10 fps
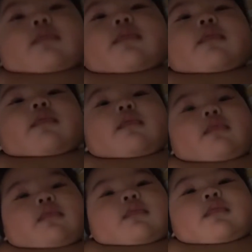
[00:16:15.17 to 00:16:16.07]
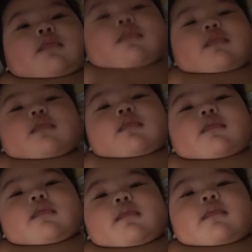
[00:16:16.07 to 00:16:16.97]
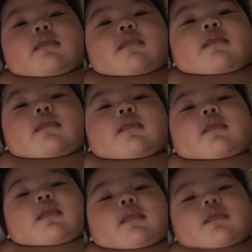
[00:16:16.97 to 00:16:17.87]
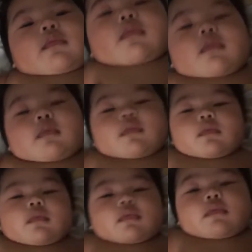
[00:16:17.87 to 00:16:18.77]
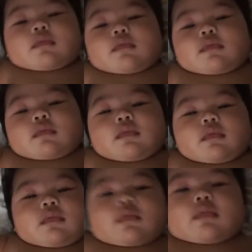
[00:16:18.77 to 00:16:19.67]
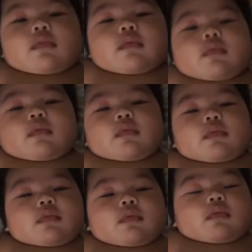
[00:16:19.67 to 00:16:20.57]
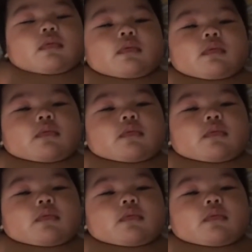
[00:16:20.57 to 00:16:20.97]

Colby likes this bed. Right, Bubba's? It's your big day tomorrow.